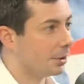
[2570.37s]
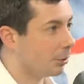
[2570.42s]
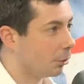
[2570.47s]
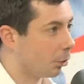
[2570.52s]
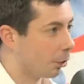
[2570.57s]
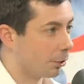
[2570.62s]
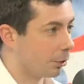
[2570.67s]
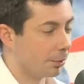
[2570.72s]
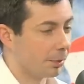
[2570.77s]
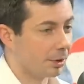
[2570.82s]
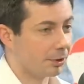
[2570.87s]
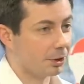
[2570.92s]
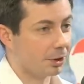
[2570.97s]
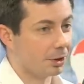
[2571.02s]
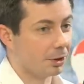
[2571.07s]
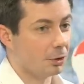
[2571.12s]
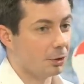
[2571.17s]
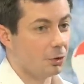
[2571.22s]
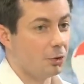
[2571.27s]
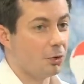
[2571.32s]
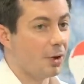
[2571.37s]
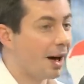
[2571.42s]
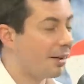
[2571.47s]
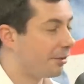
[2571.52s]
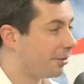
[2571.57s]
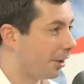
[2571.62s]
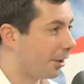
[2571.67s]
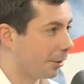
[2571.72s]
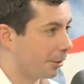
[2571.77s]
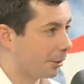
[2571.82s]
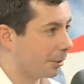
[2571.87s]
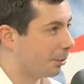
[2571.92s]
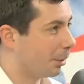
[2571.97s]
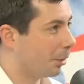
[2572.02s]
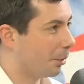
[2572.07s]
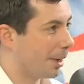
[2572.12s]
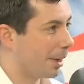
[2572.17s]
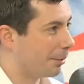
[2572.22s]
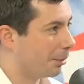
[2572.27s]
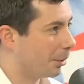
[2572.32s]
in northern Michigan, who do not follow the
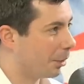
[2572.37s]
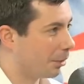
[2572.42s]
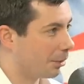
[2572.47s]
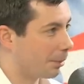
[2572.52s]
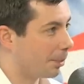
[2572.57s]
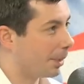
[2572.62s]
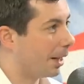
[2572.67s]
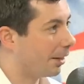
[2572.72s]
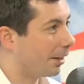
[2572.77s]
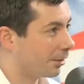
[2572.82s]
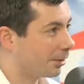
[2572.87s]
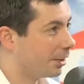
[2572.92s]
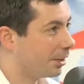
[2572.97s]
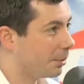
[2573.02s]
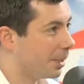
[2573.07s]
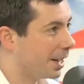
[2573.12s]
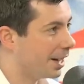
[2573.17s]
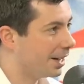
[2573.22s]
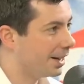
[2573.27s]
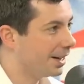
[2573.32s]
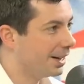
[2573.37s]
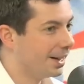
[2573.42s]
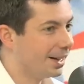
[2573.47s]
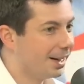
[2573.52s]
blow by blow of policy debate,